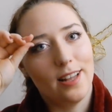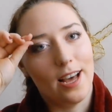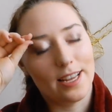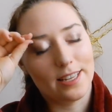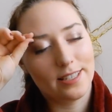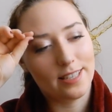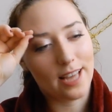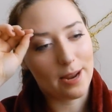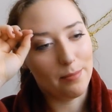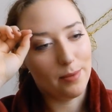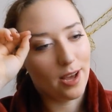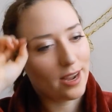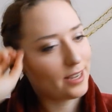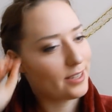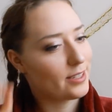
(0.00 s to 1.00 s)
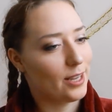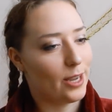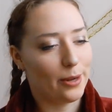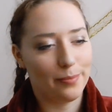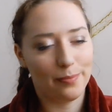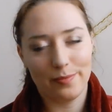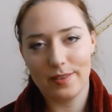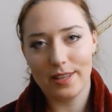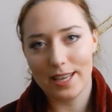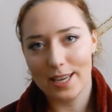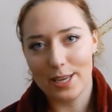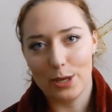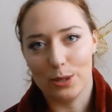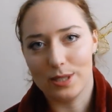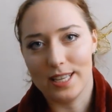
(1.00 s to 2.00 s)
like same night, so
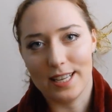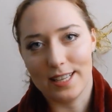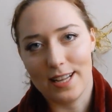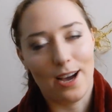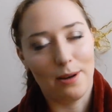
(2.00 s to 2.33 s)
you'll see.